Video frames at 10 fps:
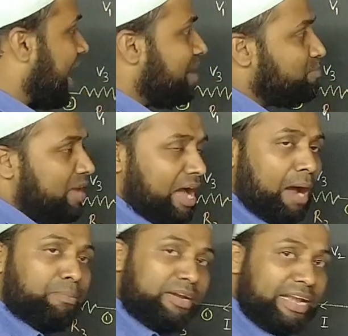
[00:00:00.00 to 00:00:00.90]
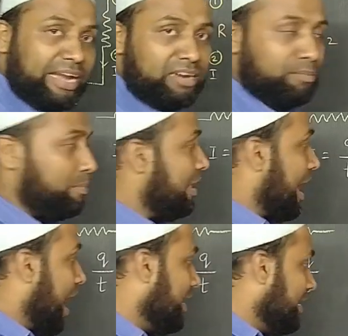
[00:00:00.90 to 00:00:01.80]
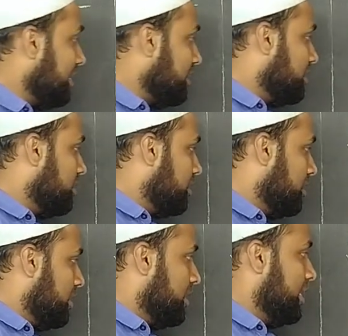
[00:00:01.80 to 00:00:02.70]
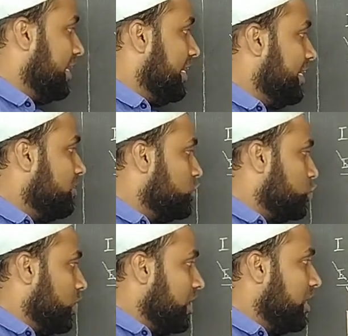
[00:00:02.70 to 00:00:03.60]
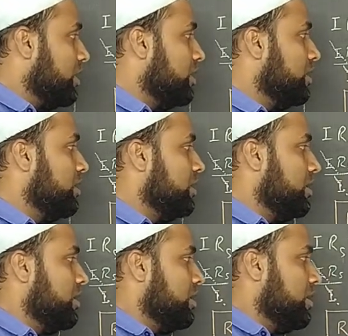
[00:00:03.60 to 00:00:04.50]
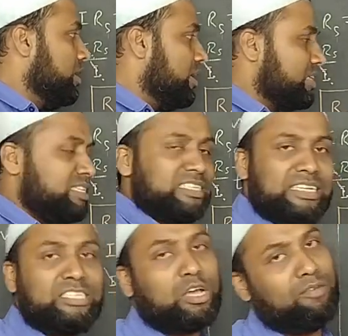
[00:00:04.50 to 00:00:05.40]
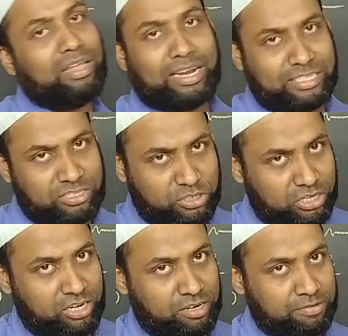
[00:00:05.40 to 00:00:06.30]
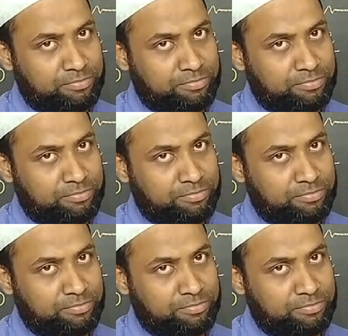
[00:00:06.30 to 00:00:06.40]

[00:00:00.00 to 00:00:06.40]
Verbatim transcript: can be obtained by adding individual resistance of the resistor.